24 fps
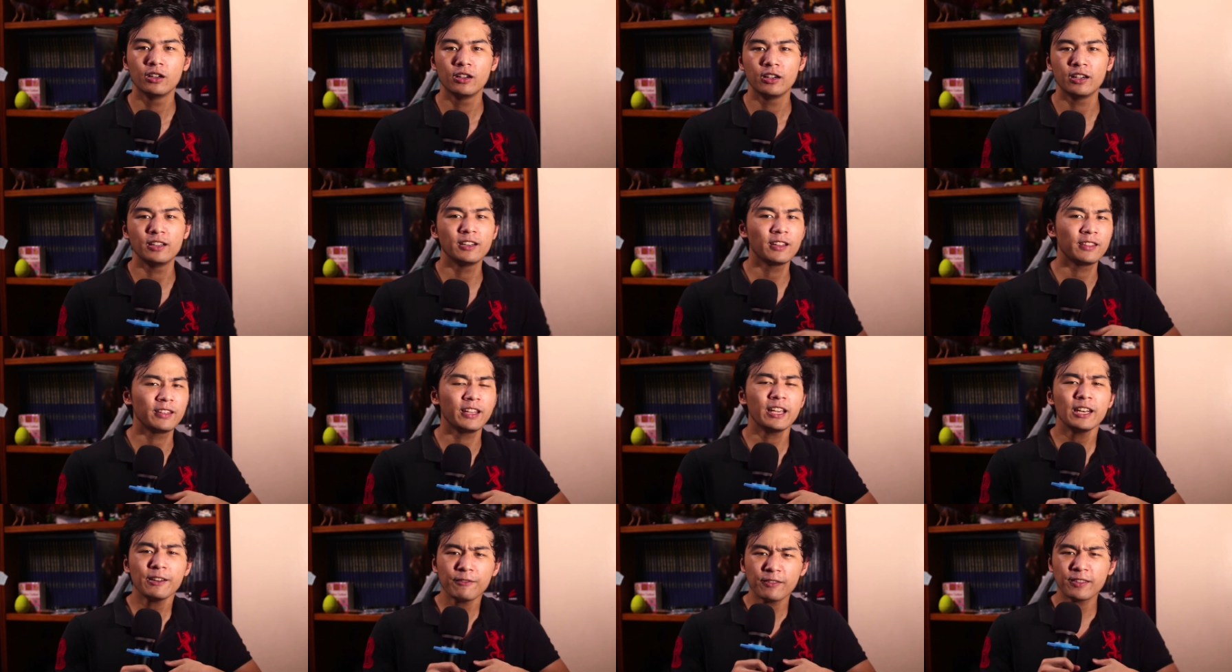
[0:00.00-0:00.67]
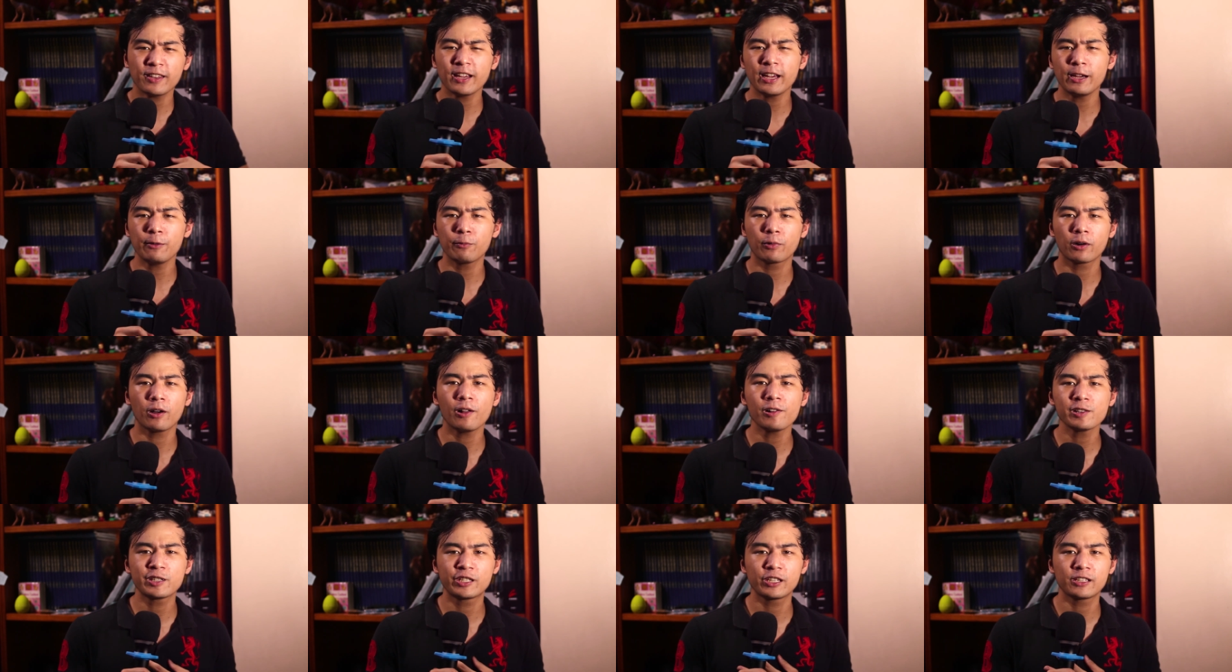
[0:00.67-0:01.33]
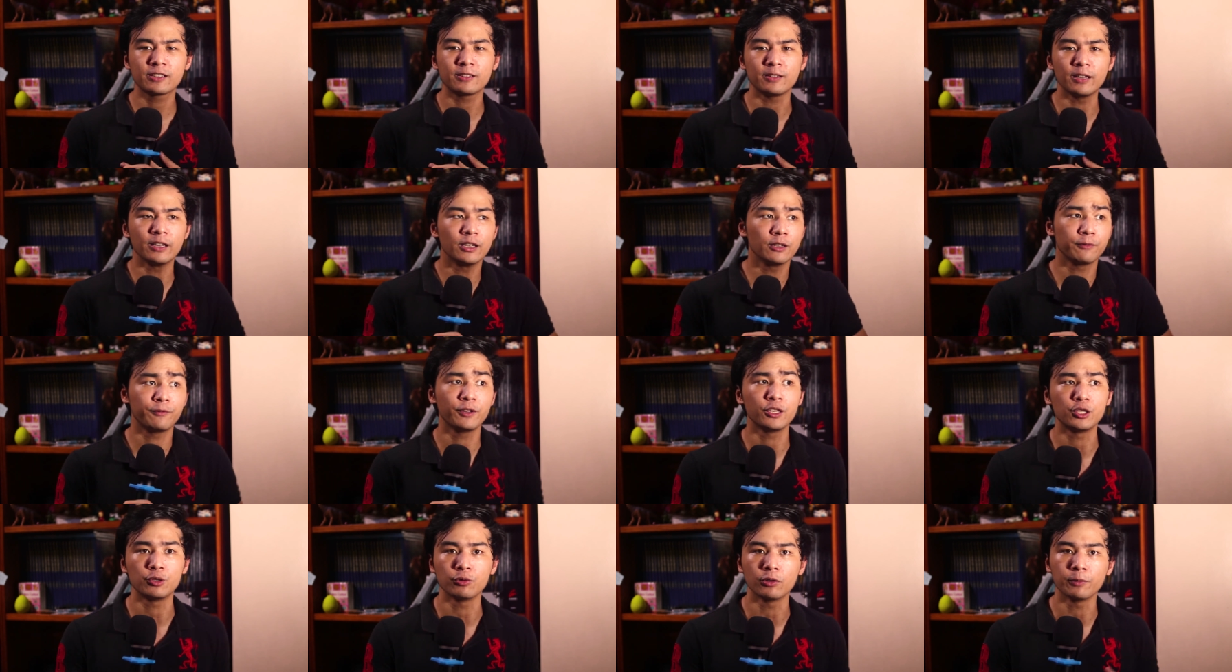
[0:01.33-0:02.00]
And at the end of the day, we're all just
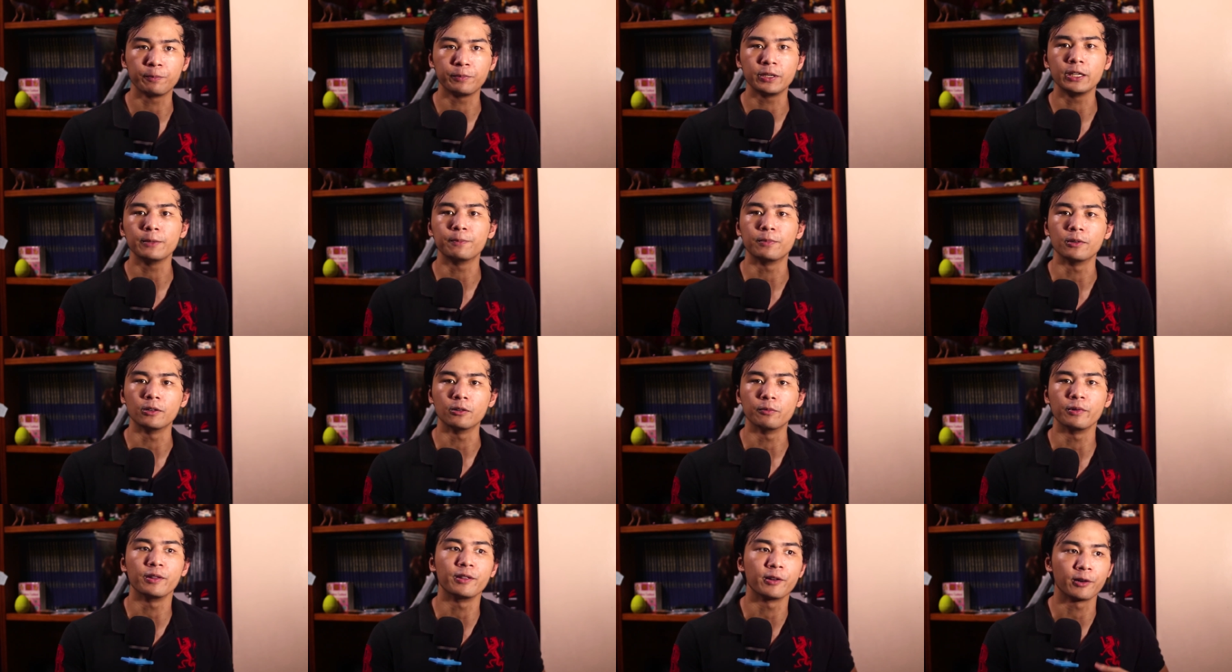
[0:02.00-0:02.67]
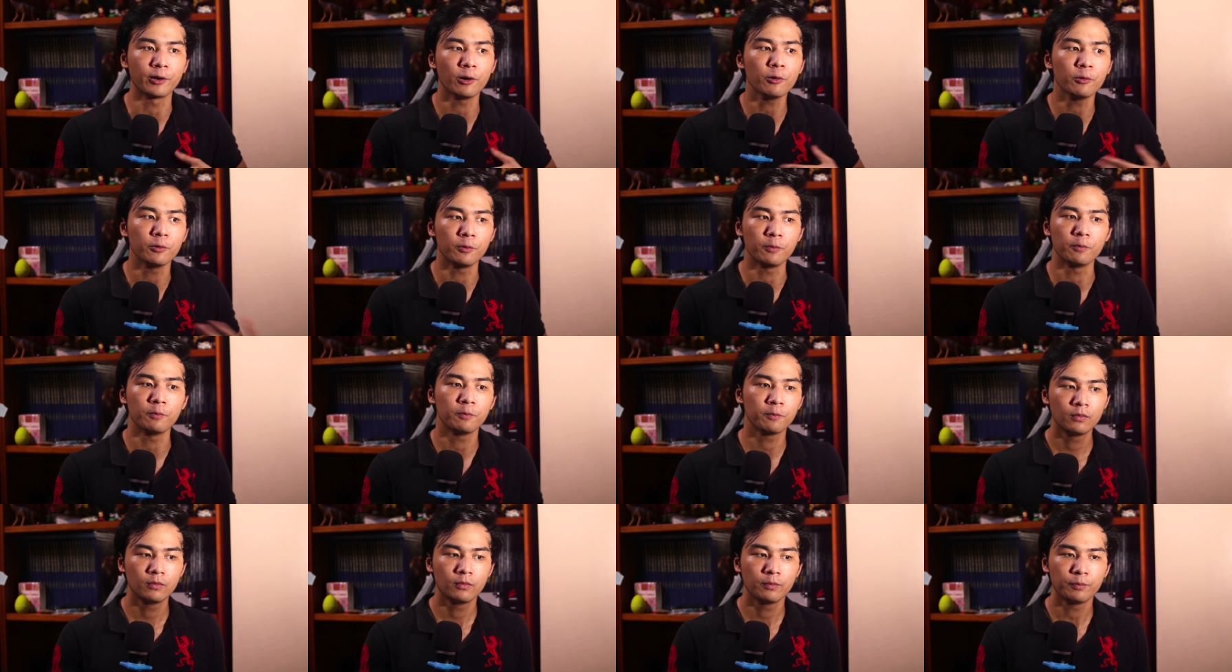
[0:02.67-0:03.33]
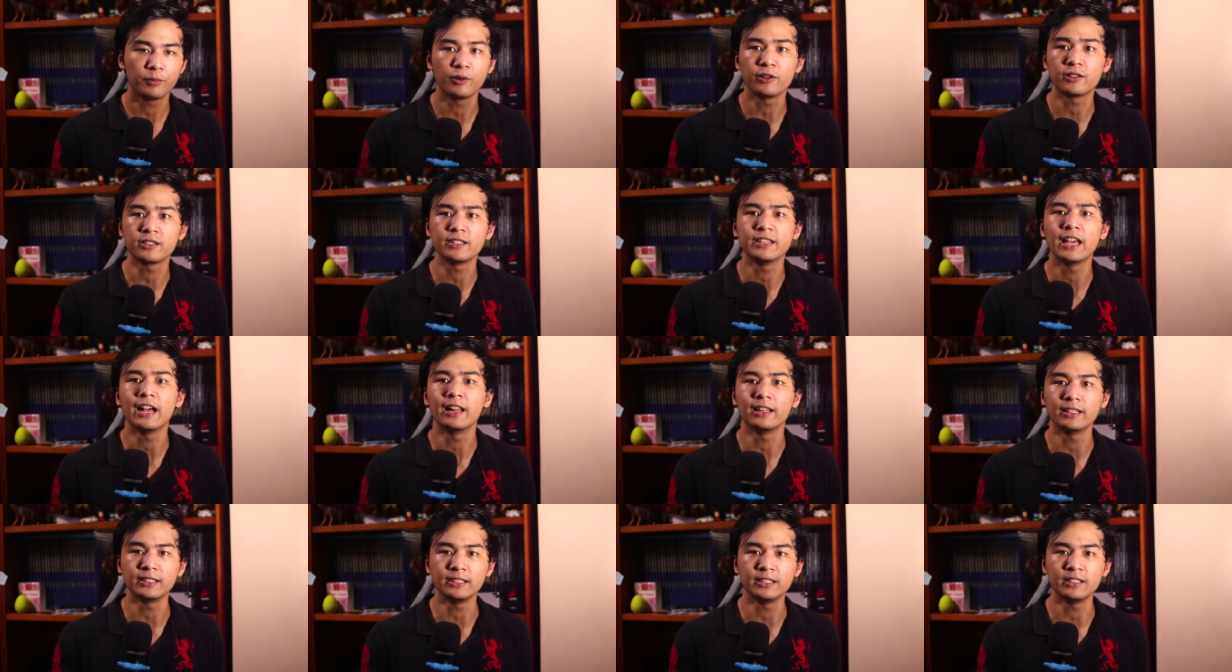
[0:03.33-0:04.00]
individual people with their own
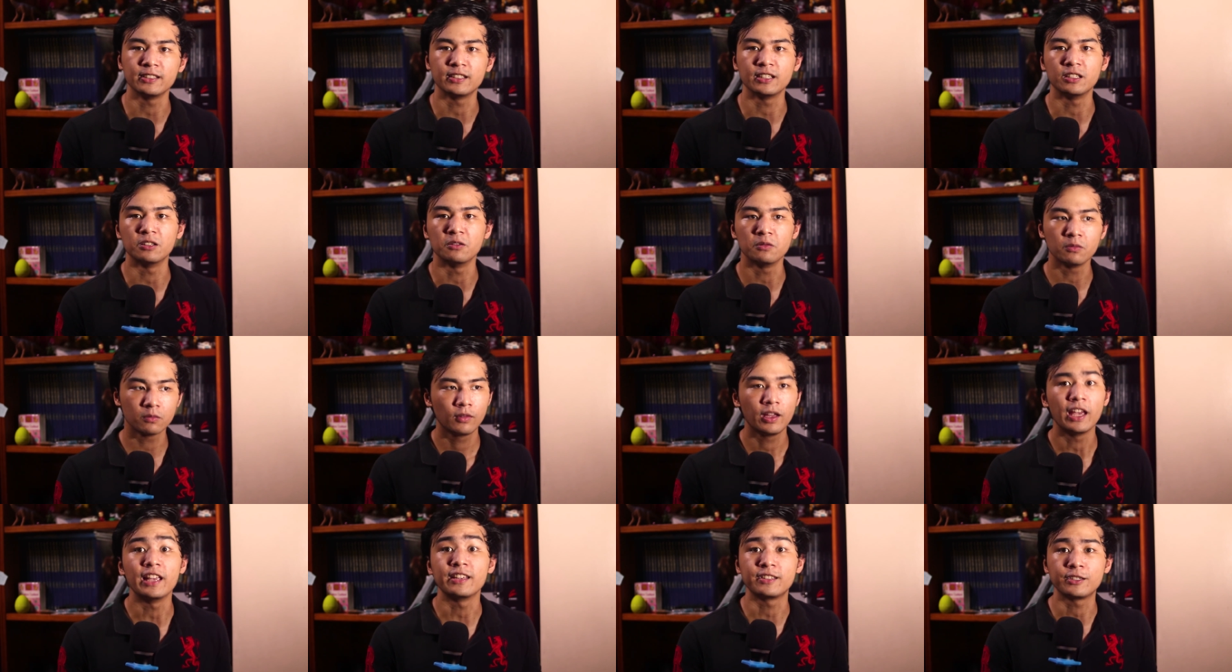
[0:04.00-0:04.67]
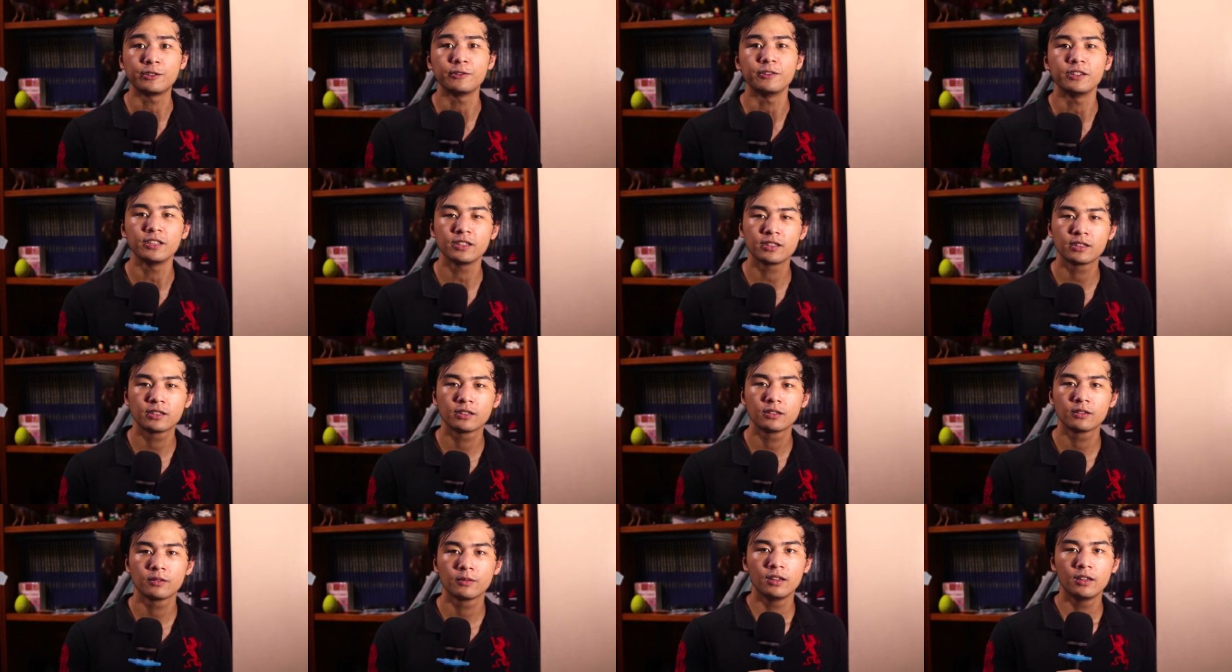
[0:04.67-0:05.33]
personalities and histories.